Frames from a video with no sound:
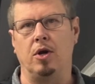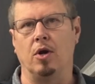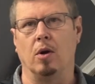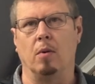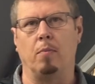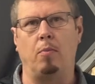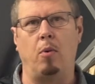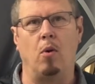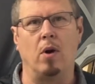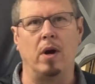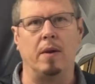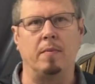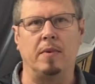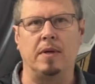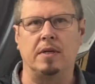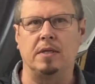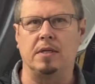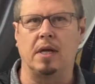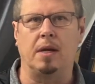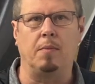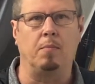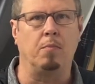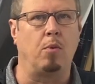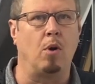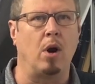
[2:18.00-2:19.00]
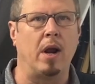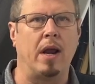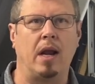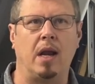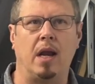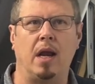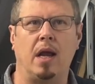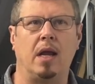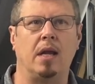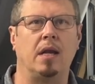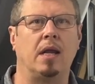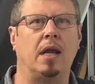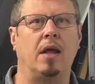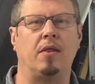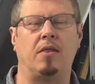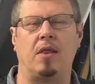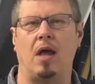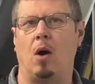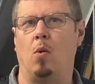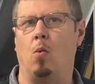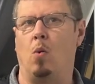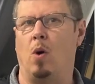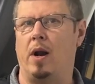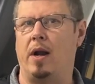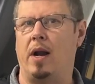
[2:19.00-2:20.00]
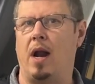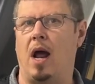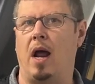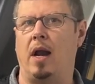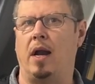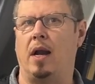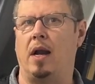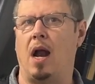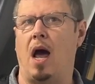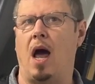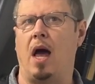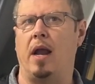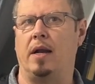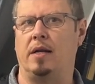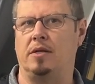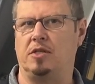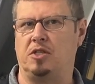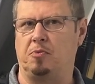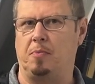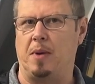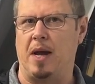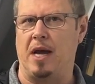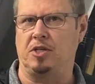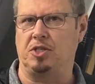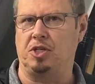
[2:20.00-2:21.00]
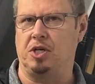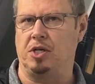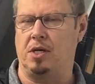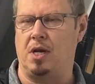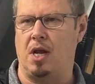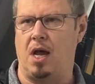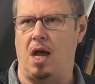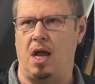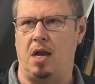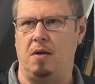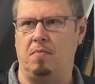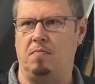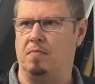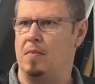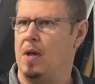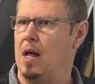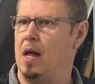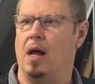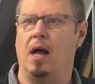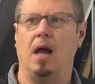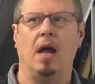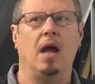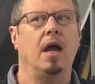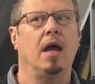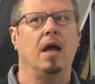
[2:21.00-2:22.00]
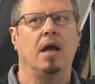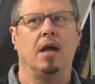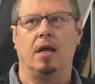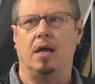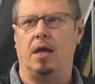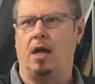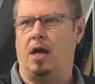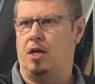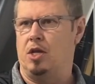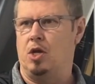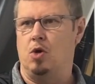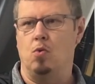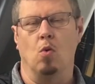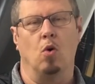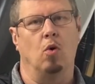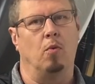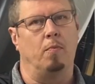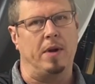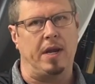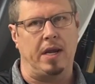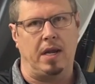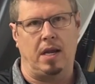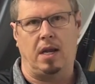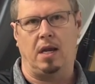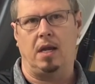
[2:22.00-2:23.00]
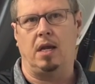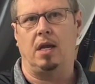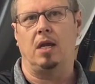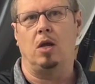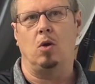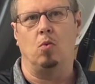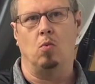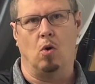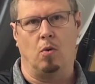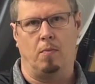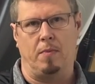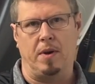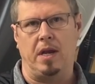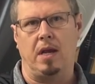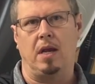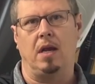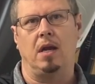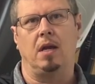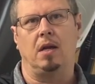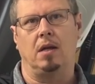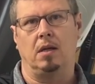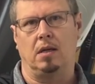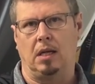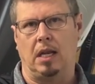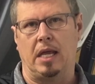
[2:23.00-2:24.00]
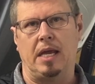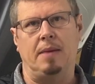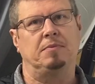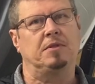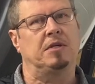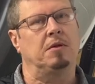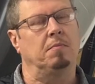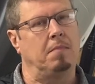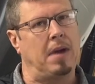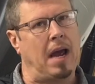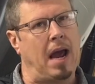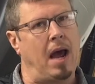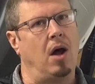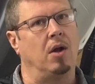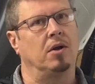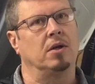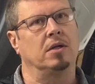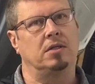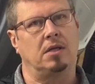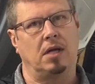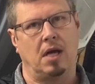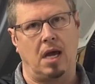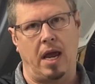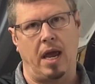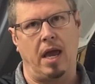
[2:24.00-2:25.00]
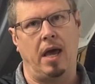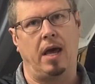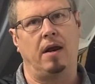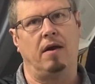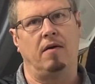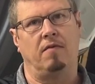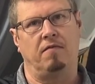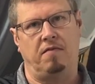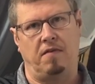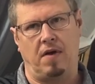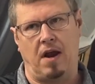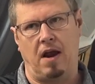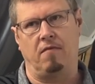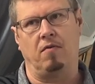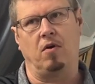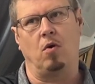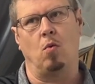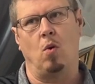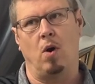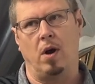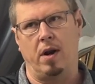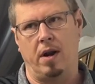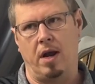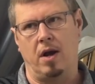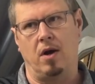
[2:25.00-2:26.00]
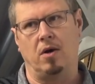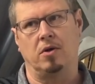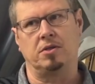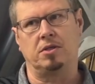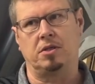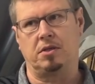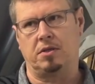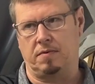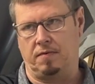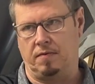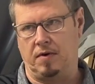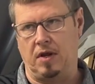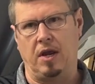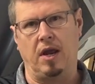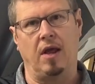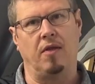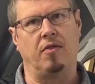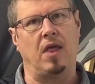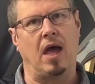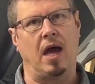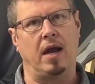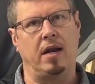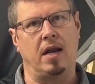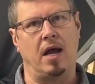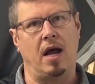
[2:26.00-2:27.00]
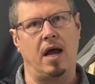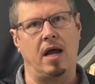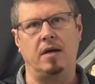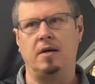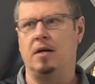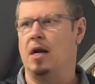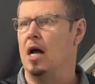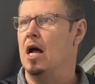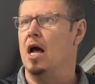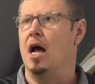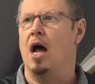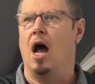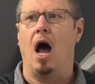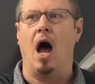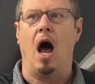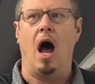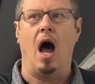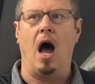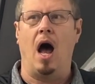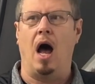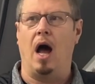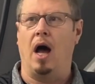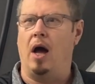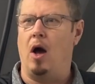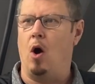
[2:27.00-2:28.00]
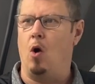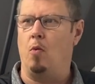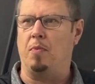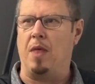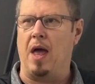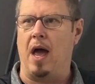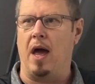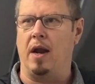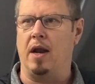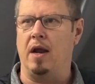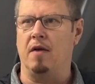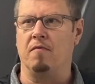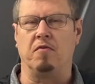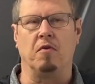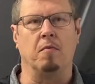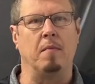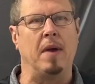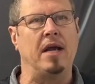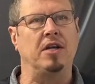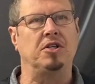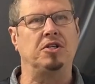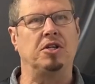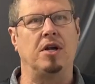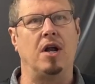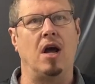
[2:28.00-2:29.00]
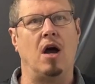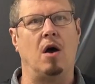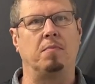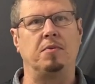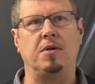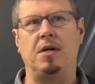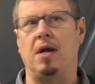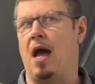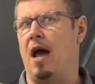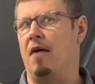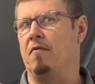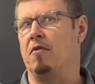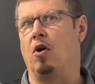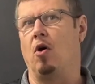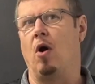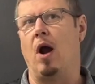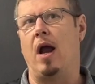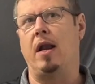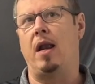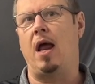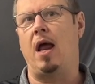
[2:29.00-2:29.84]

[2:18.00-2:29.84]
your appointment to bring it in to get that $199 inspection done. You will be leaps and bounds ahead of everyone else. You get that done. Hope that information helped you. Have a great